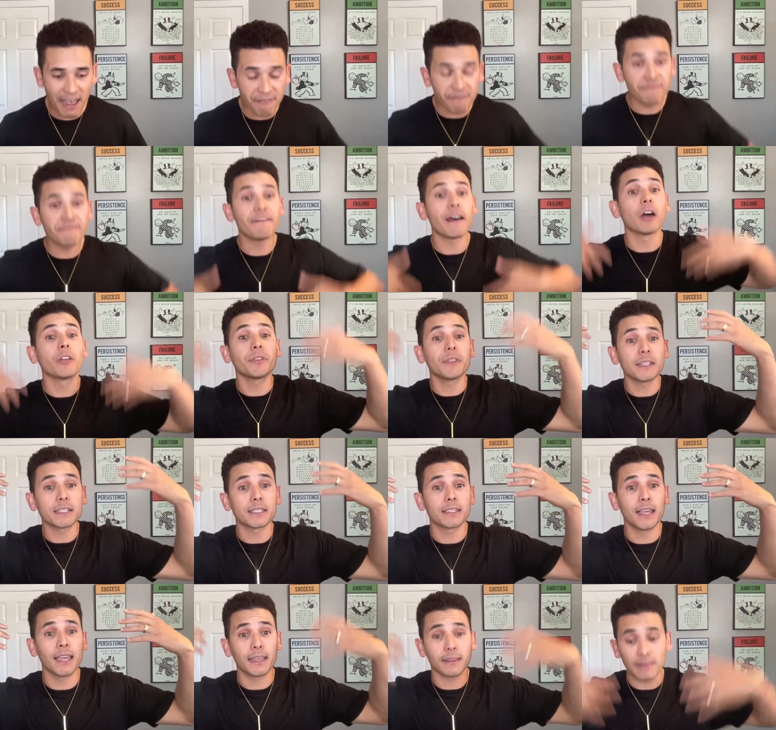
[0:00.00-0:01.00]
I felt
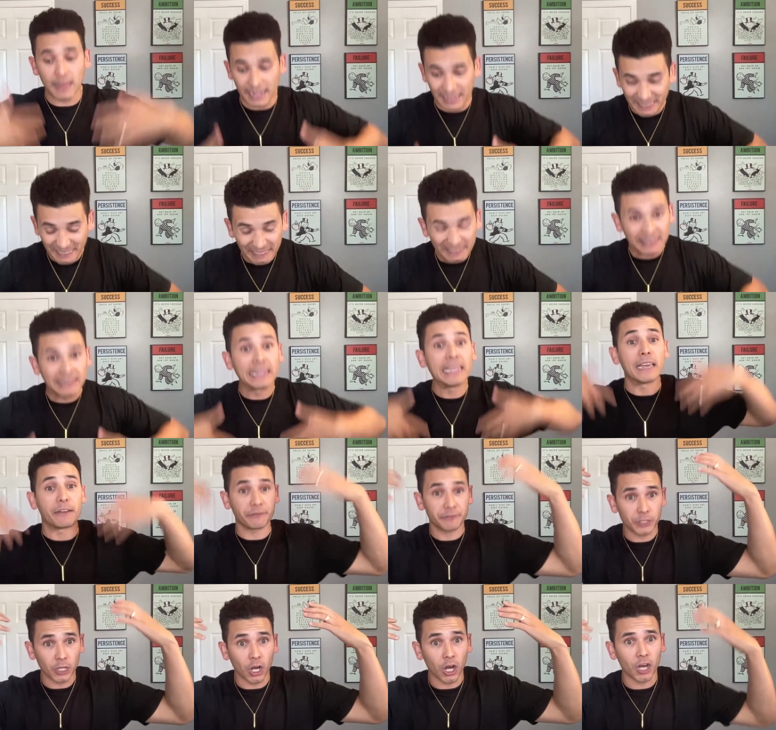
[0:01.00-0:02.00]
this thing like
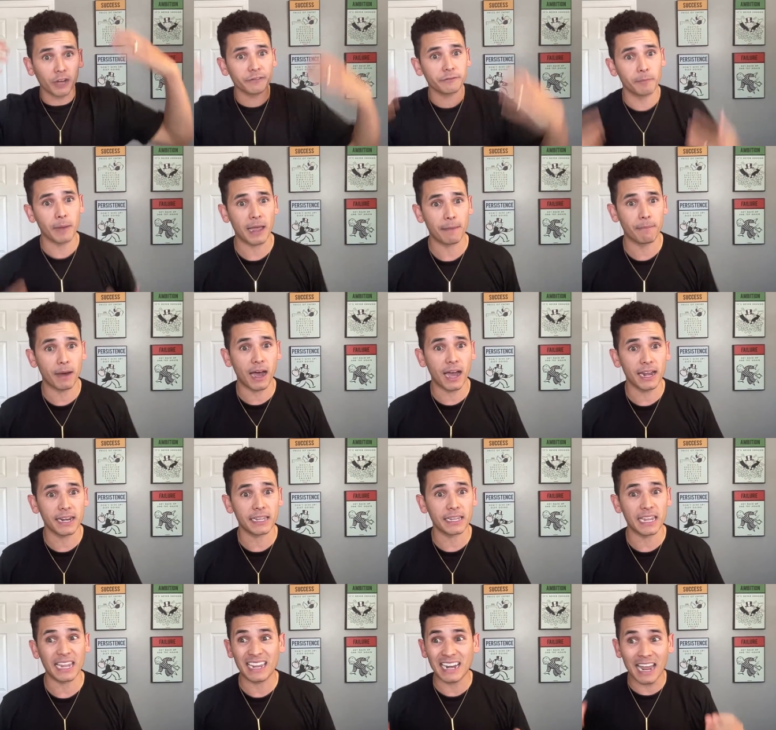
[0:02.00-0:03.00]
lift off my body.